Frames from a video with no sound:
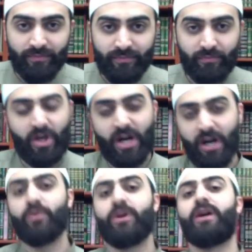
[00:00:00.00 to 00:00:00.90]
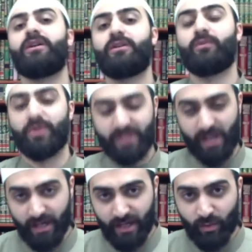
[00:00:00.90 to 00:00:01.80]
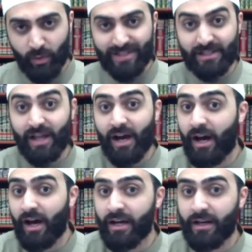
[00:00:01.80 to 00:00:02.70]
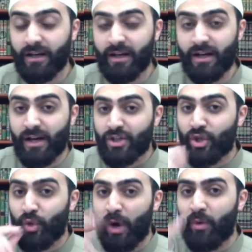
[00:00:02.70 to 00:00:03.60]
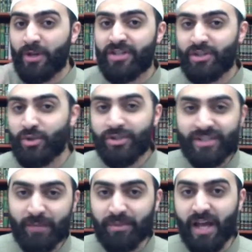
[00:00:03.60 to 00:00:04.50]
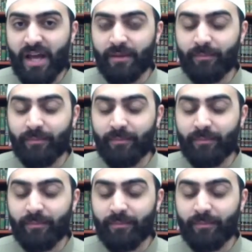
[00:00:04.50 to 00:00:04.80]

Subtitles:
Muawiyah was cunning, was sly. So what was the 2-step plan?